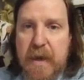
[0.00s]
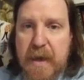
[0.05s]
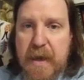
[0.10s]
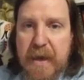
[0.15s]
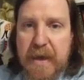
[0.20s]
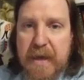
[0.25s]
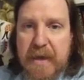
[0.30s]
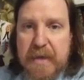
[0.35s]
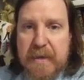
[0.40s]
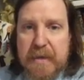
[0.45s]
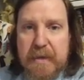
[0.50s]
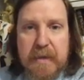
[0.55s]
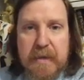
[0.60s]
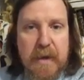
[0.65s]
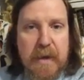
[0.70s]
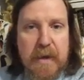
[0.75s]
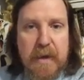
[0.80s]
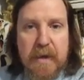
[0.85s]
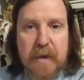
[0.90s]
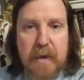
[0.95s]

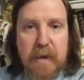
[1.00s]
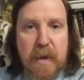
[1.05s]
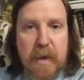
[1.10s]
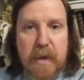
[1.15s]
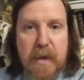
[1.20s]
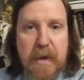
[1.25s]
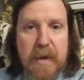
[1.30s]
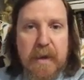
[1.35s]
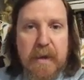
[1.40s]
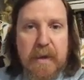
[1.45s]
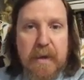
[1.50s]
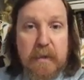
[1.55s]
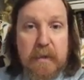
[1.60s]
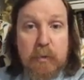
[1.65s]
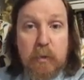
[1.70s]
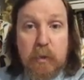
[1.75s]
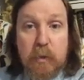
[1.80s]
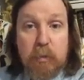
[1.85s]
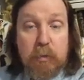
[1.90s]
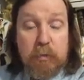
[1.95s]
a
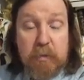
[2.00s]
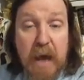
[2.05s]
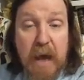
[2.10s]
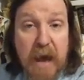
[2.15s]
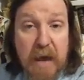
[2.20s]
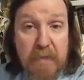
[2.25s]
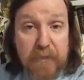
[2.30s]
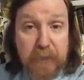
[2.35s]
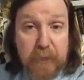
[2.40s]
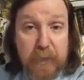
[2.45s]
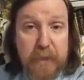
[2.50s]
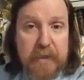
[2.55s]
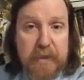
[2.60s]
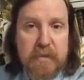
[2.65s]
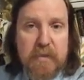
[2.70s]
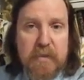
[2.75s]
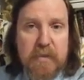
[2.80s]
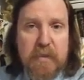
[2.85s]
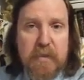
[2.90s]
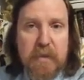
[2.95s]

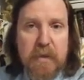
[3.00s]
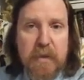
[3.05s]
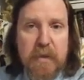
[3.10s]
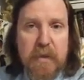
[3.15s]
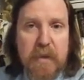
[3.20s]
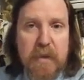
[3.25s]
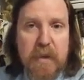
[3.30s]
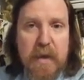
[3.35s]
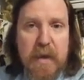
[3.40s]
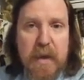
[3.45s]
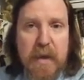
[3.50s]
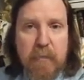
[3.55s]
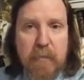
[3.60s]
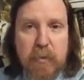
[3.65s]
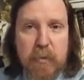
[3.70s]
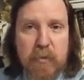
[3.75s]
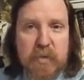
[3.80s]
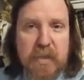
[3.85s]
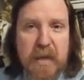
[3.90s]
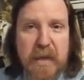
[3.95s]
conflict, and
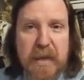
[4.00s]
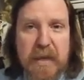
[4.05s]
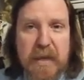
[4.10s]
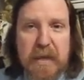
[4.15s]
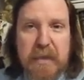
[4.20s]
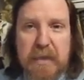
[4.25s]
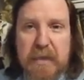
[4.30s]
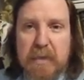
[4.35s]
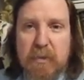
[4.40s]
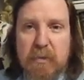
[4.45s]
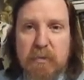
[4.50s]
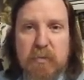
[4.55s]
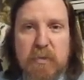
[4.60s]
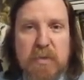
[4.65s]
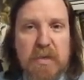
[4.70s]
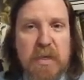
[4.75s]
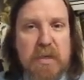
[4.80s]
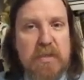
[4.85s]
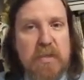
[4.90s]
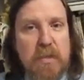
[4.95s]
we'll say
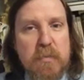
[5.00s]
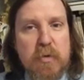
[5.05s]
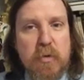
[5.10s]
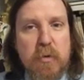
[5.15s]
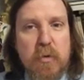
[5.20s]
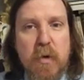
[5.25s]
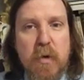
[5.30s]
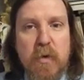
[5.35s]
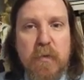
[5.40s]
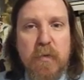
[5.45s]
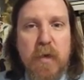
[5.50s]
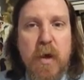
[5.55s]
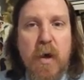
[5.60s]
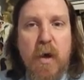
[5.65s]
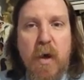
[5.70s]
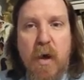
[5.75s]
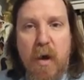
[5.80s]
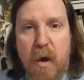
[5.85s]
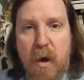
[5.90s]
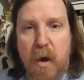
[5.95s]
some sort of
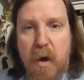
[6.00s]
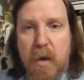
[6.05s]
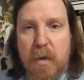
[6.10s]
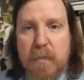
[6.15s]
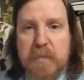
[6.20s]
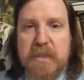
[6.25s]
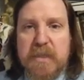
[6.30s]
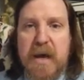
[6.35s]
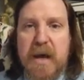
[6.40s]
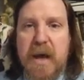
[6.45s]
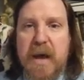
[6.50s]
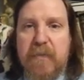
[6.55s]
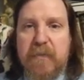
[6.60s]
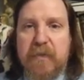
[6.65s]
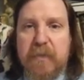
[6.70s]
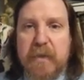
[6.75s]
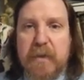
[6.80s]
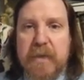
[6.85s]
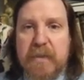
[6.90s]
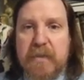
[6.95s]
armed
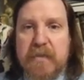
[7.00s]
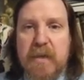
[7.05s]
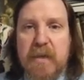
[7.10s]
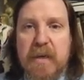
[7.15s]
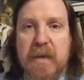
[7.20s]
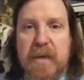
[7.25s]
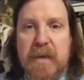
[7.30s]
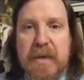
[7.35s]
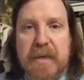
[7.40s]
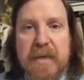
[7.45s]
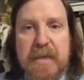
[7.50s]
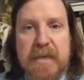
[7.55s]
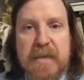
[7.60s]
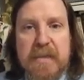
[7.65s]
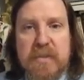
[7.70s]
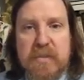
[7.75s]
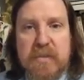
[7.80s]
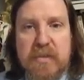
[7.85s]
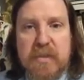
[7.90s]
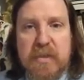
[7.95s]
conflict,
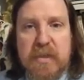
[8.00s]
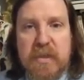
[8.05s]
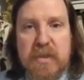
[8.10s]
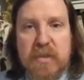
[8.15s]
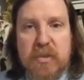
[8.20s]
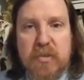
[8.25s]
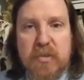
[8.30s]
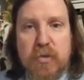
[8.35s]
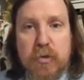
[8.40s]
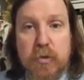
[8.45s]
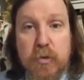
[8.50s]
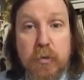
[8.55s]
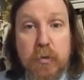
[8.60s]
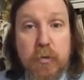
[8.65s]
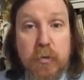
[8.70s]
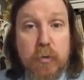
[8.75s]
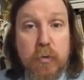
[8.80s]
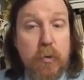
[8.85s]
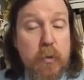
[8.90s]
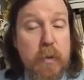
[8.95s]
is
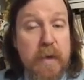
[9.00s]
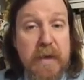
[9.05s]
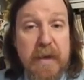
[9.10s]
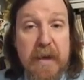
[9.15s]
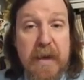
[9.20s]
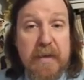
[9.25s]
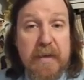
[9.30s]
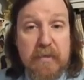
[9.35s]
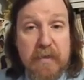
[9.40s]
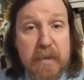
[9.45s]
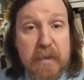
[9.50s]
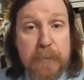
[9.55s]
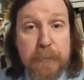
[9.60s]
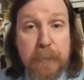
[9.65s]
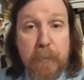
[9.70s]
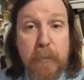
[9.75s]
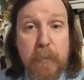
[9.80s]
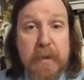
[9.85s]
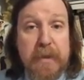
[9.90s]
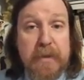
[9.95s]
to, at this
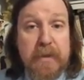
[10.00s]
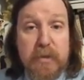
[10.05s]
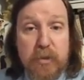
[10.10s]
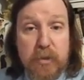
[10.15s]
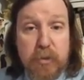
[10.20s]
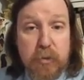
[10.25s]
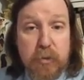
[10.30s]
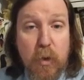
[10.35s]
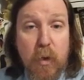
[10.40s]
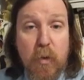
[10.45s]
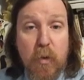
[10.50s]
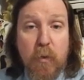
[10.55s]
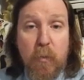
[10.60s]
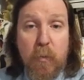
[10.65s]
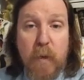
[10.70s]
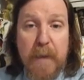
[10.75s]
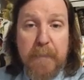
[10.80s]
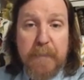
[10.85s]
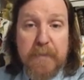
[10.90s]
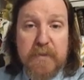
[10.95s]
point, control the
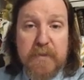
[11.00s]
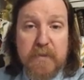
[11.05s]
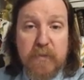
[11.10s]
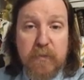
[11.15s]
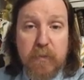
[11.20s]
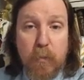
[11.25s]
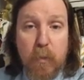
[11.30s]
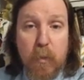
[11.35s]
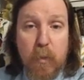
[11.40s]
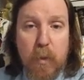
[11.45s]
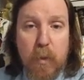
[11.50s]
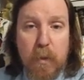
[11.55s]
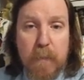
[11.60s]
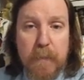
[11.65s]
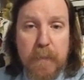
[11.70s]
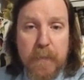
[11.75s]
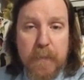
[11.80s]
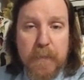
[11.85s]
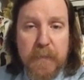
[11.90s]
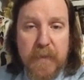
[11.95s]
weapons of war.
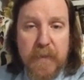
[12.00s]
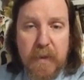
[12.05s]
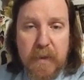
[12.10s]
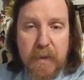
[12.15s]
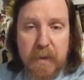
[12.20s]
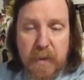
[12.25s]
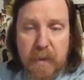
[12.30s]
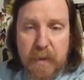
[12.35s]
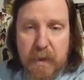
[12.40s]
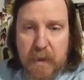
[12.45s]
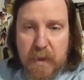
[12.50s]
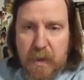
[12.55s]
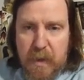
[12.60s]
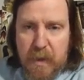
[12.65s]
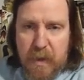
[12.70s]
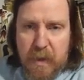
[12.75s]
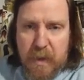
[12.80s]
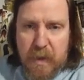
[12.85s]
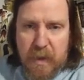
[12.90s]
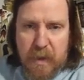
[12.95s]

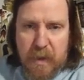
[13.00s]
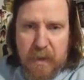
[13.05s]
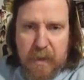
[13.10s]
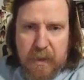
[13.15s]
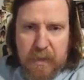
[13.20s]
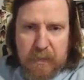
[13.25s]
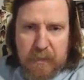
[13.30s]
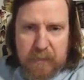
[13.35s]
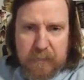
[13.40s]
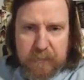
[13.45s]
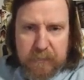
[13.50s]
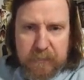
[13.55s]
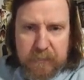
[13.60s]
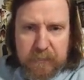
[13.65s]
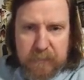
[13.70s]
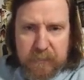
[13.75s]
Oh